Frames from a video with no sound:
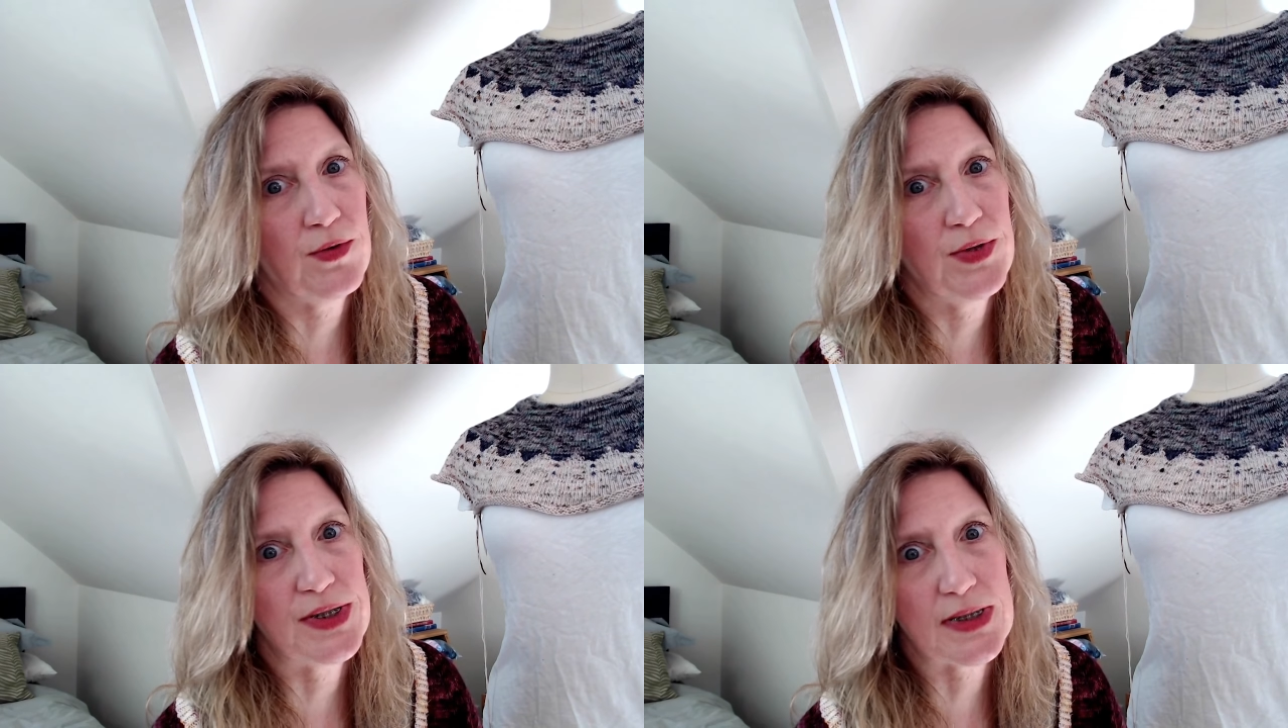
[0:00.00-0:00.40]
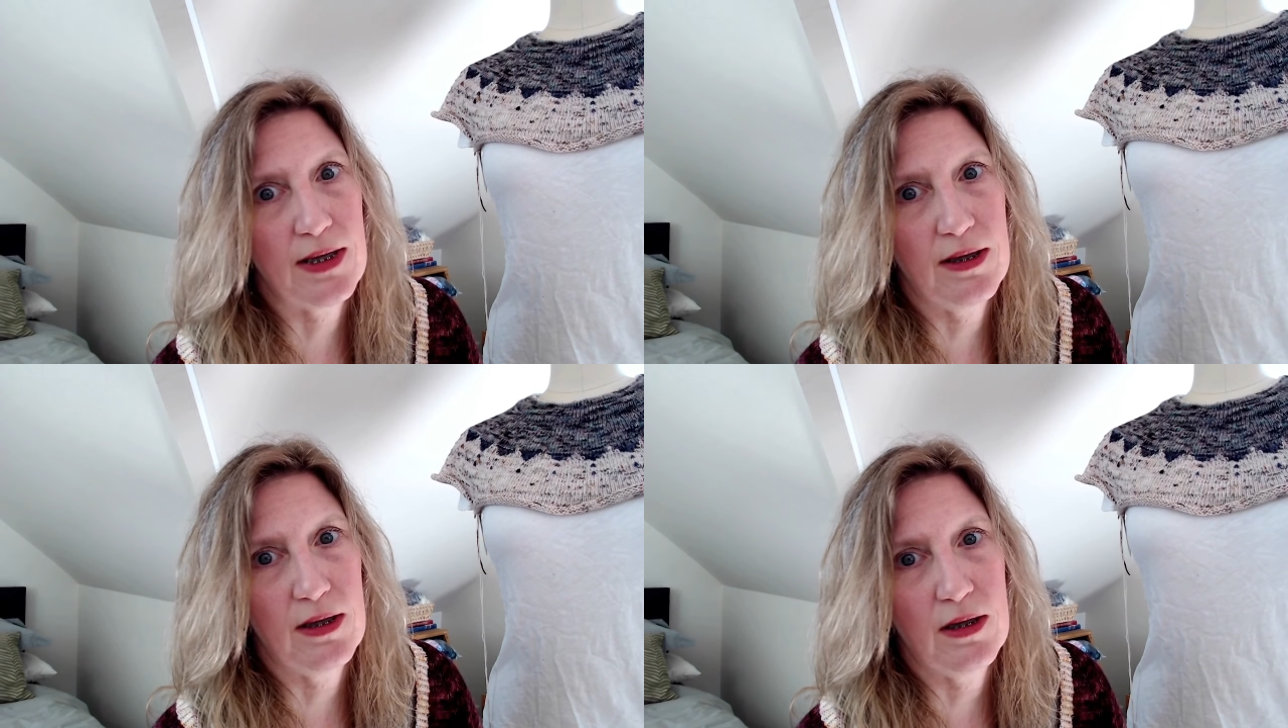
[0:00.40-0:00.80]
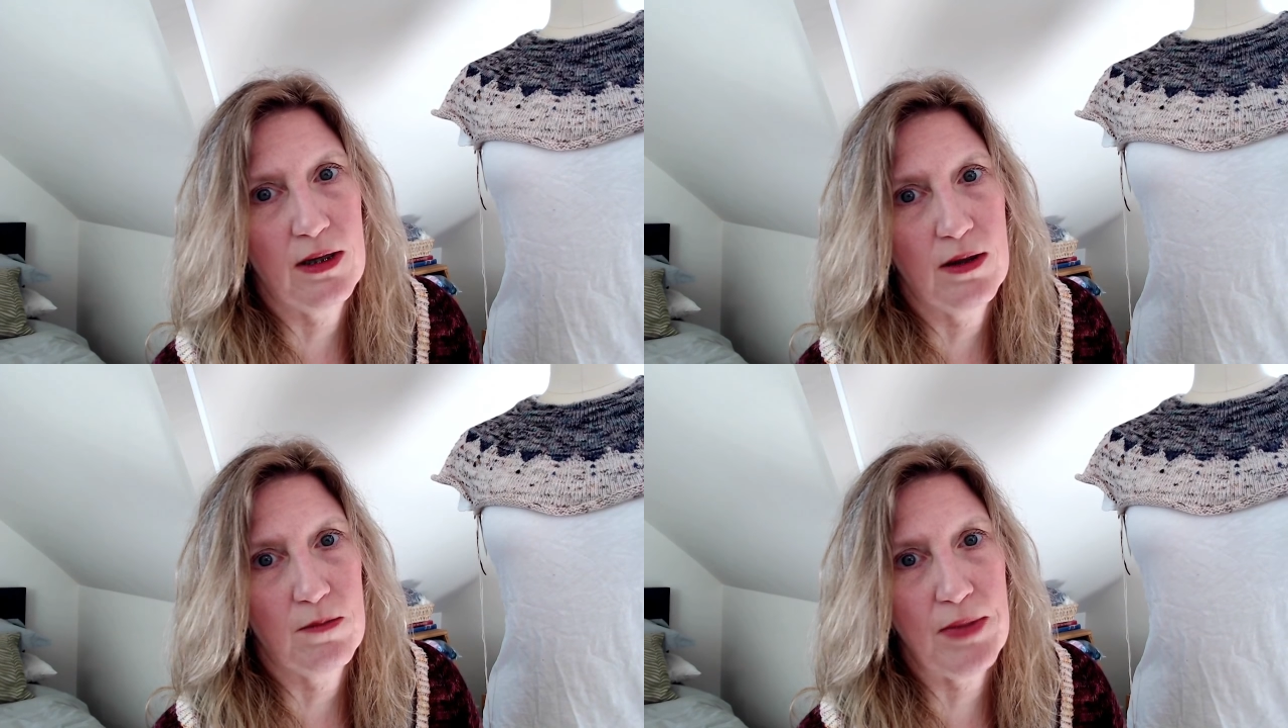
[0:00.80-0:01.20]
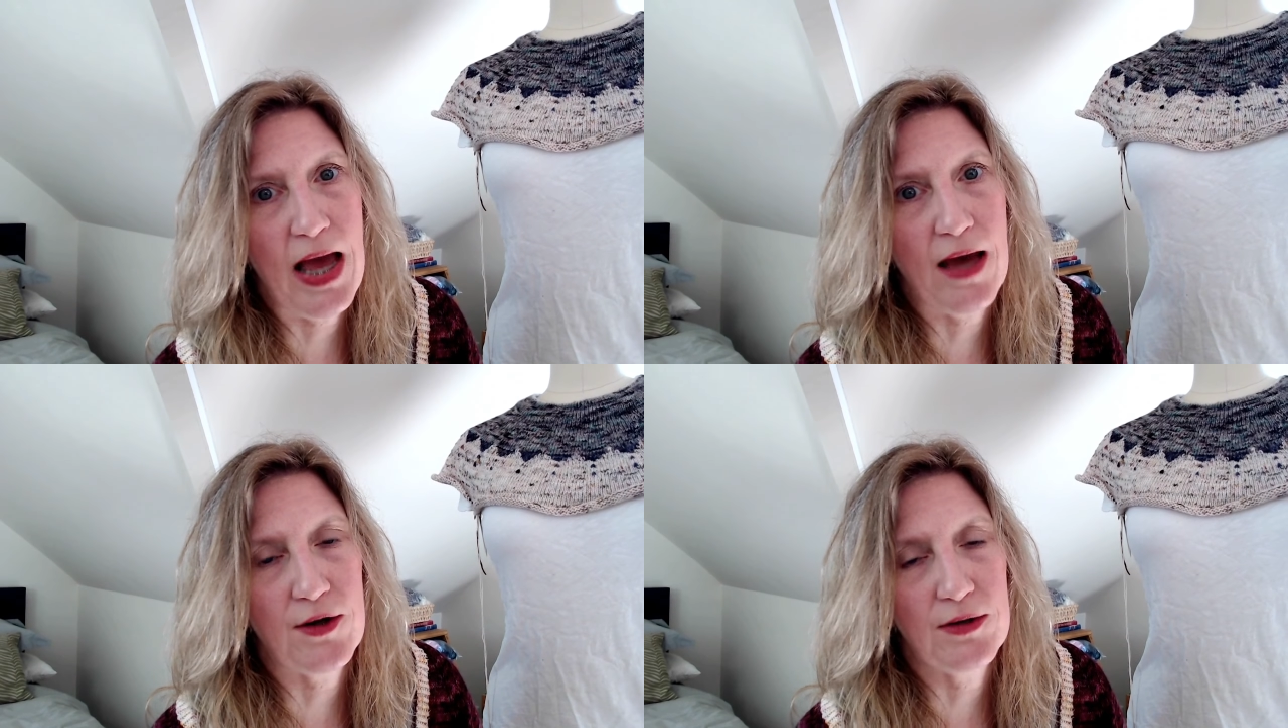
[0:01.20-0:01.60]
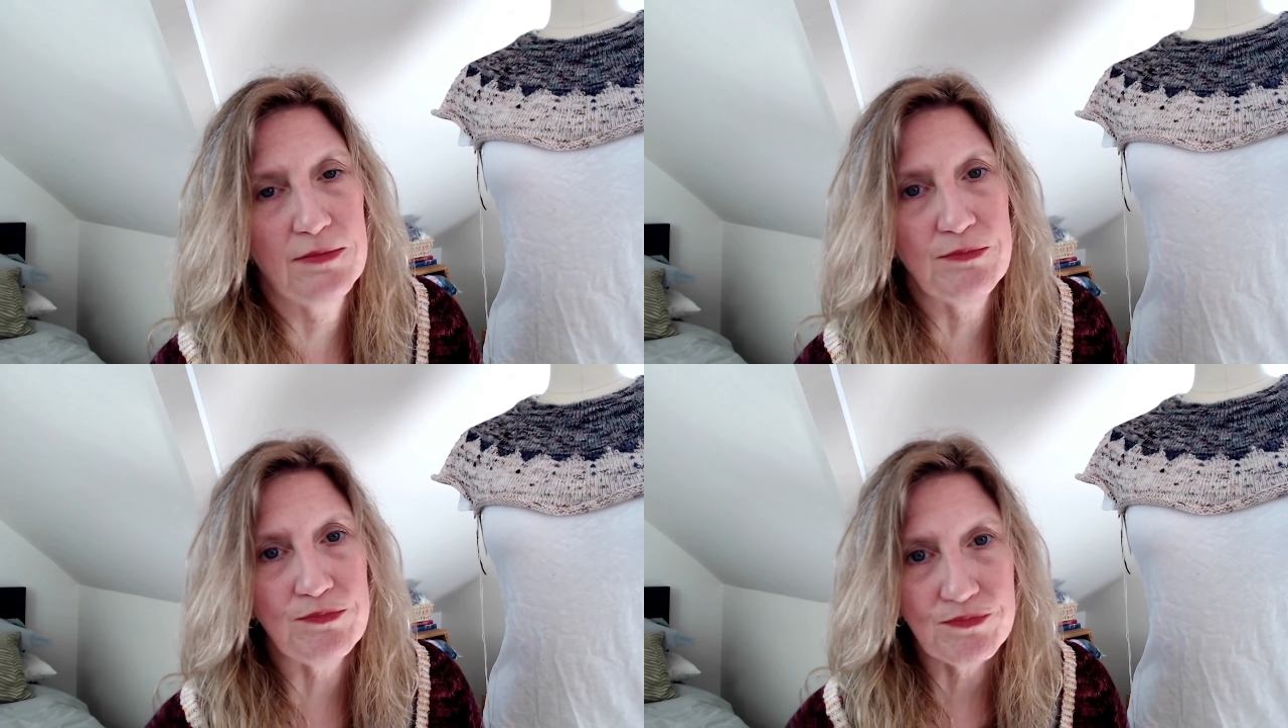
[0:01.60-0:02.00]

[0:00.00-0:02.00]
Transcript: 3 skein pattern.